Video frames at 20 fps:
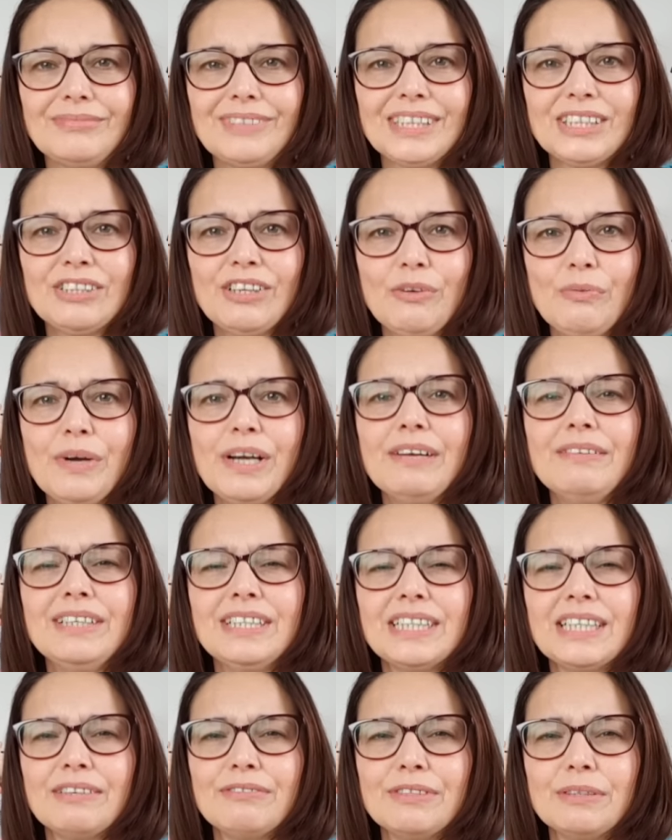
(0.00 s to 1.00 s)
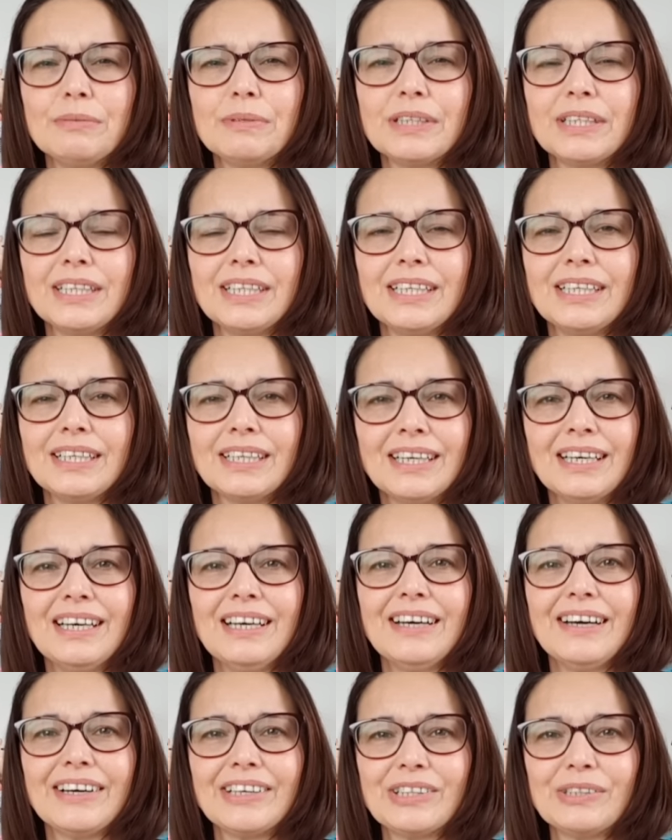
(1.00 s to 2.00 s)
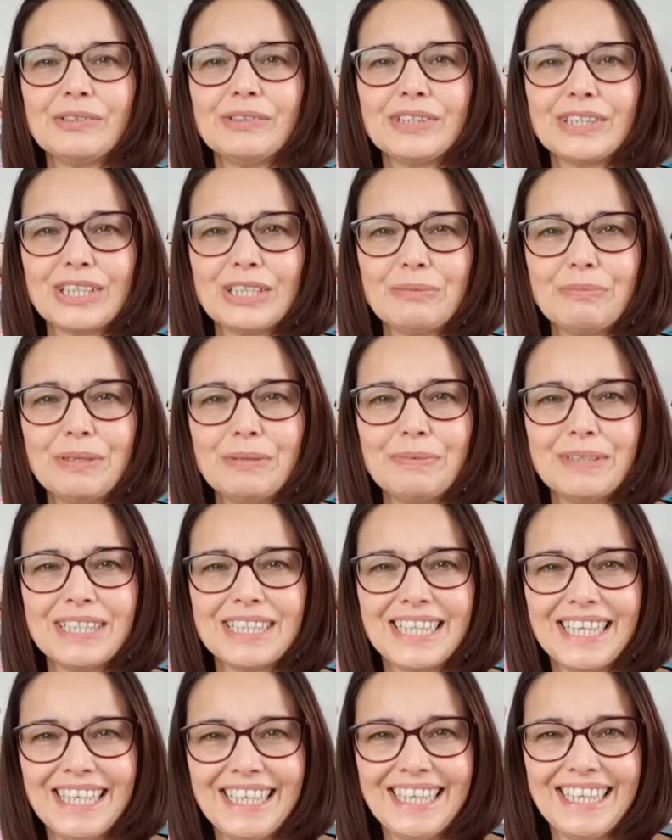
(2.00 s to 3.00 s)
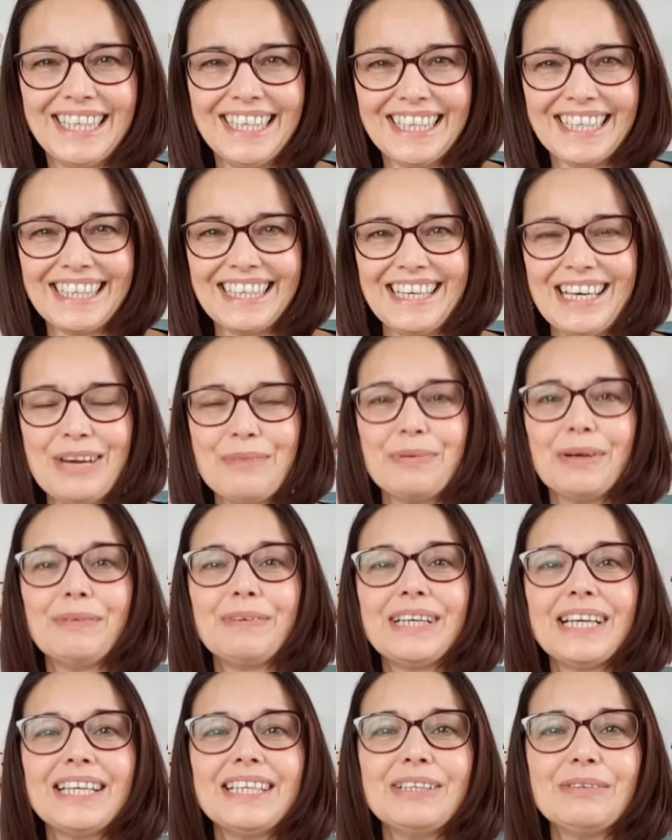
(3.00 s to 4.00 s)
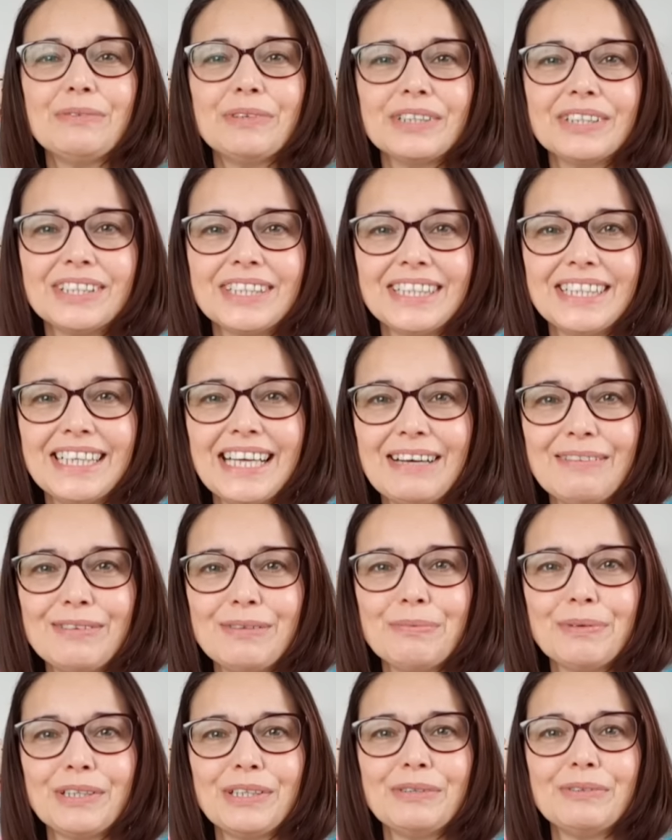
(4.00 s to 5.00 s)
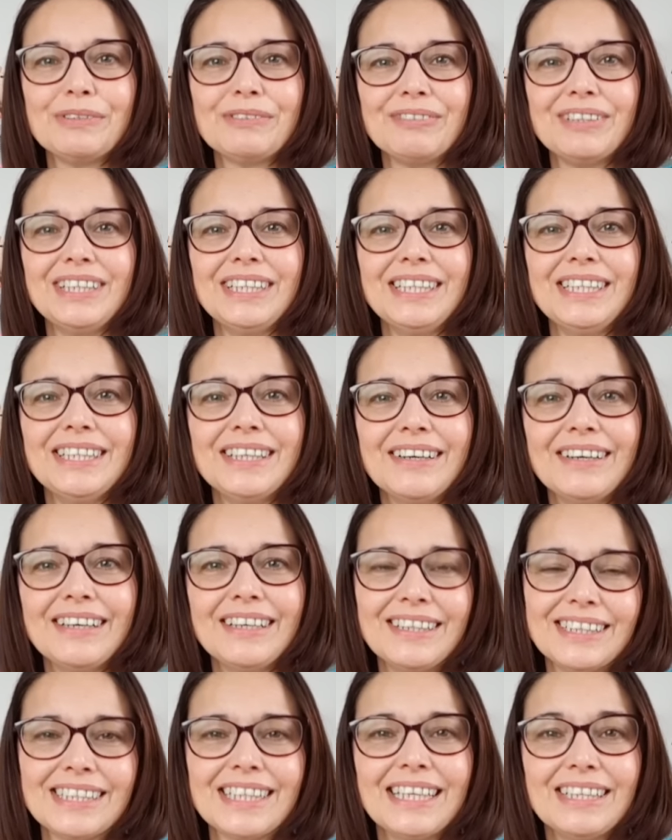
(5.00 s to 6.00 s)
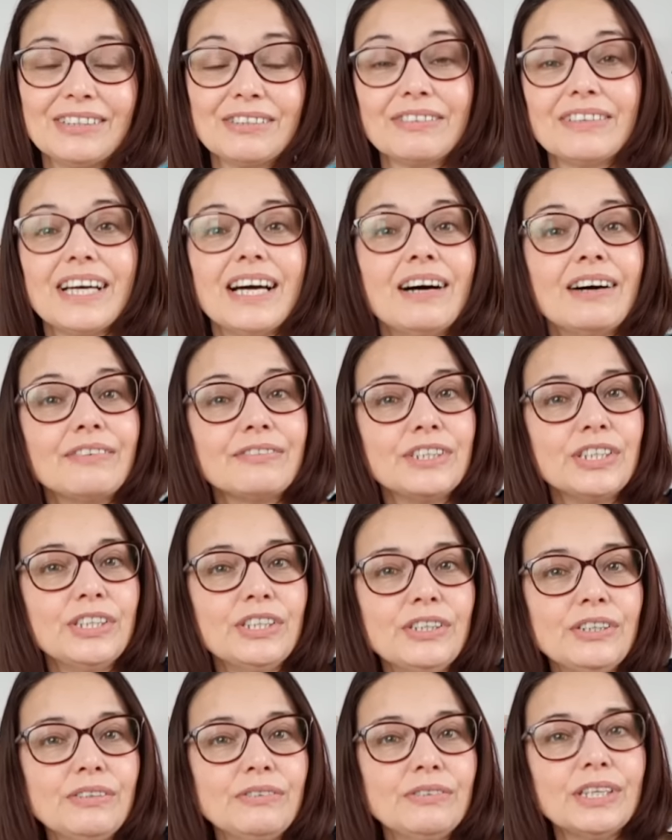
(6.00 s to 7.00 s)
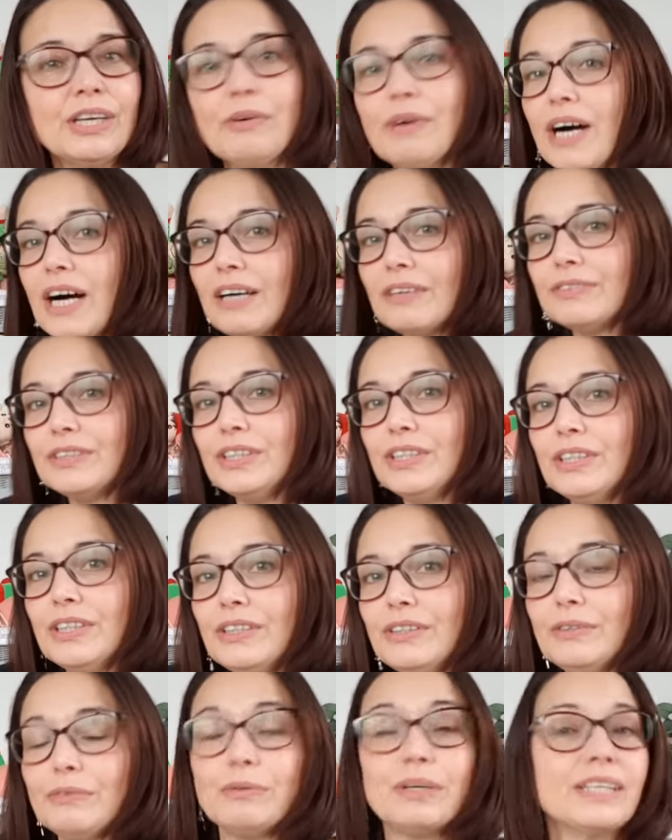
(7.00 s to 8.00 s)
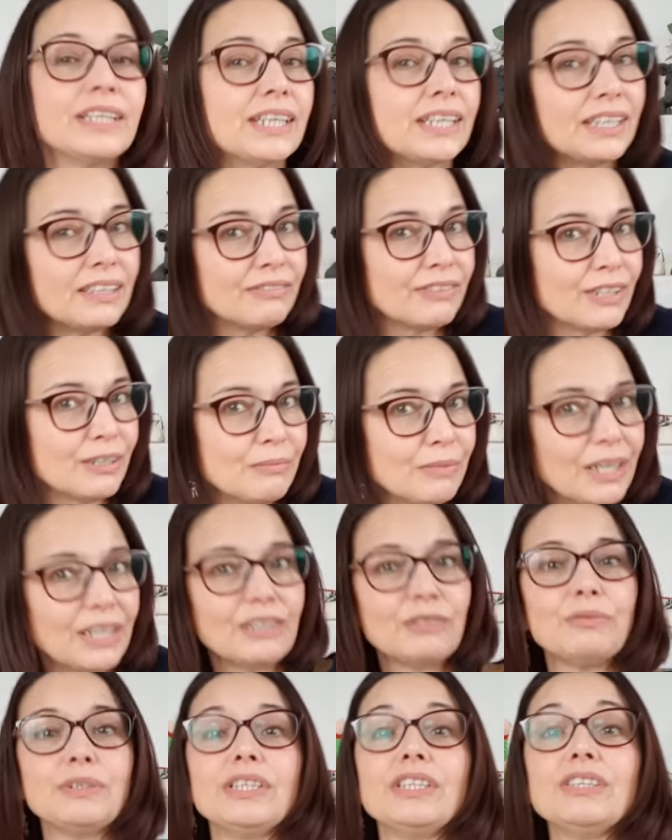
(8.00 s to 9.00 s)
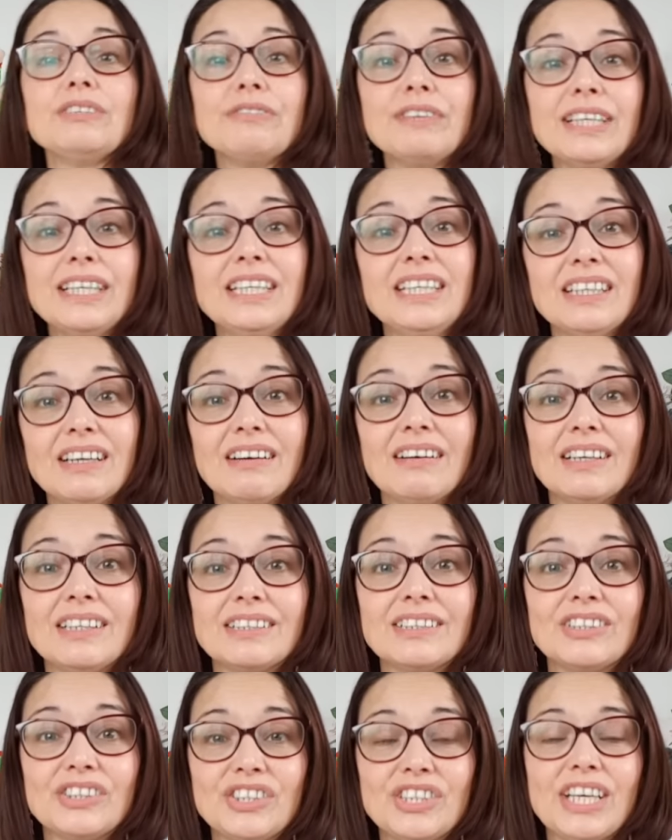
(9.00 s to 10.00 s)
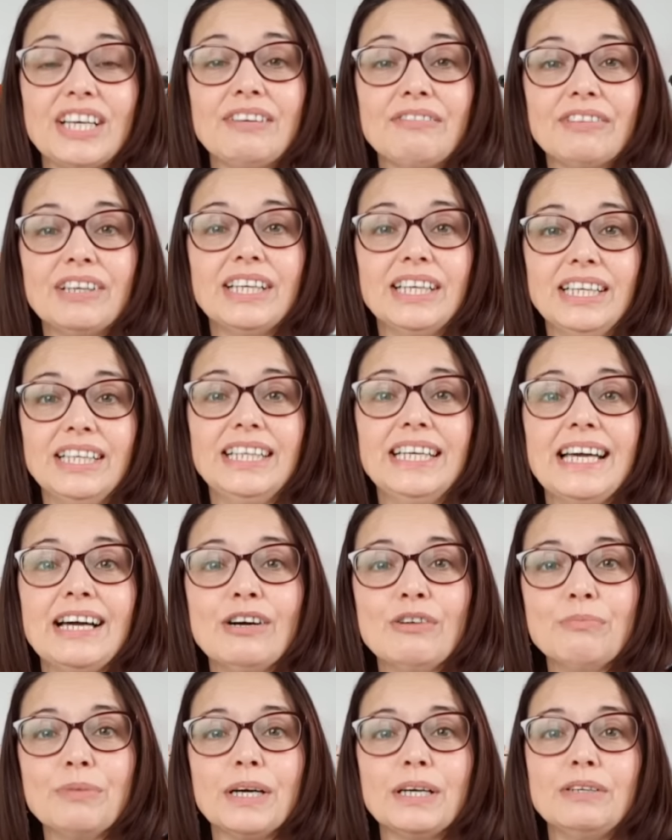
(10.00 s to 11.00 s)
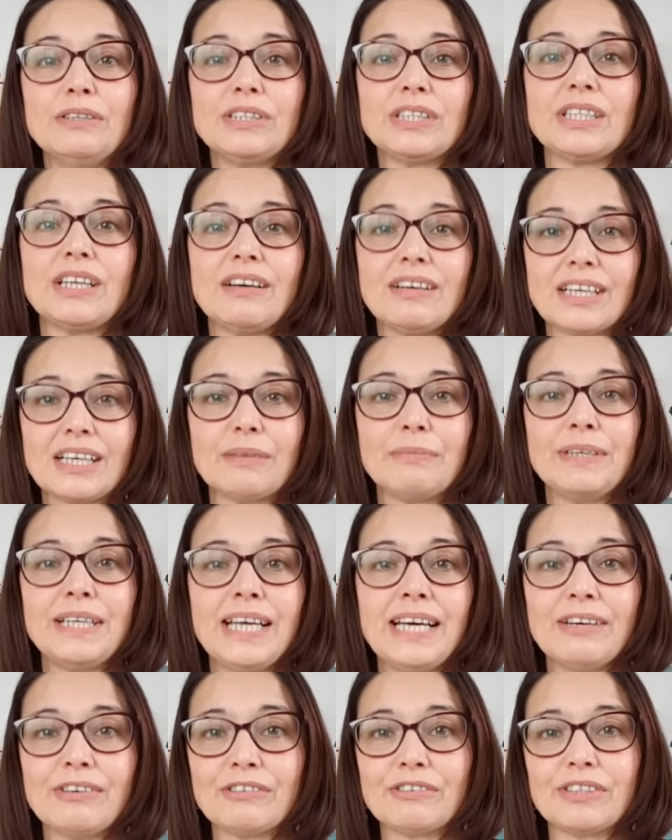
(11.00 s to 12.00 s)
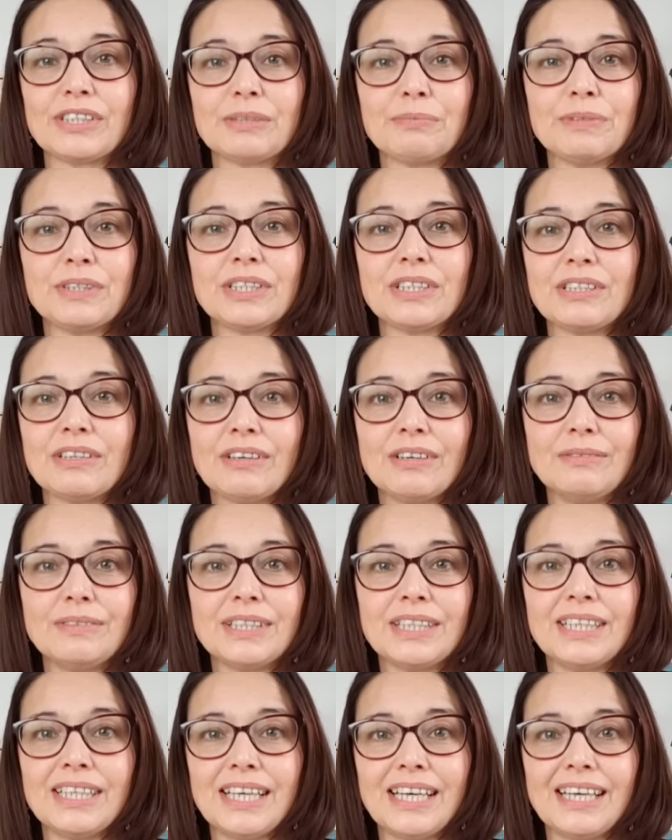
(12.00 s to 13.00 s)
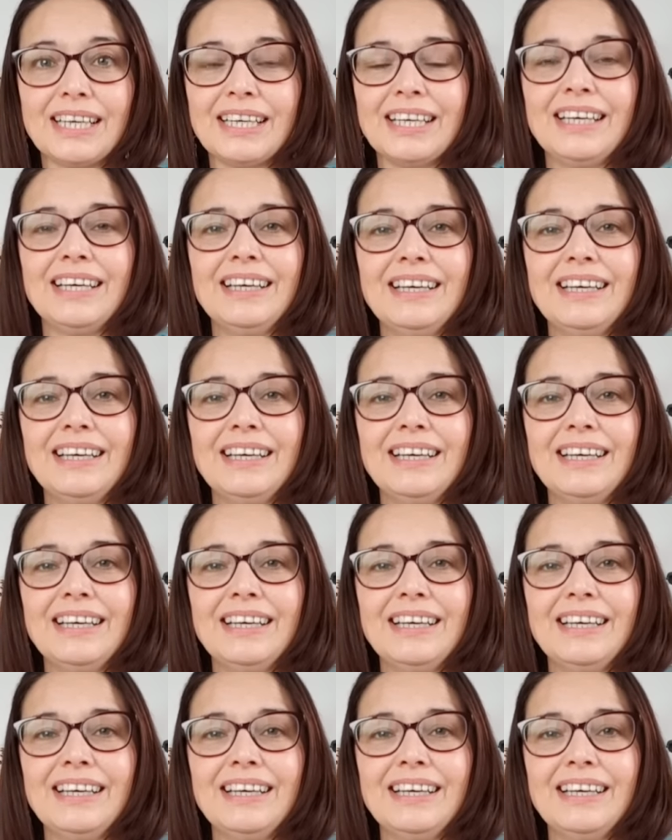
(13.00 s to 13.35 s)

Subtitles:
It's like, where is everybody? I thought it was going to be busy, but I'm glad it wasn't. Everybody was really nice. They sort of like, after you? No, after you. Well, thank you very much, which is really nice because generally the elbows start coming out Christmas time, doesn't that?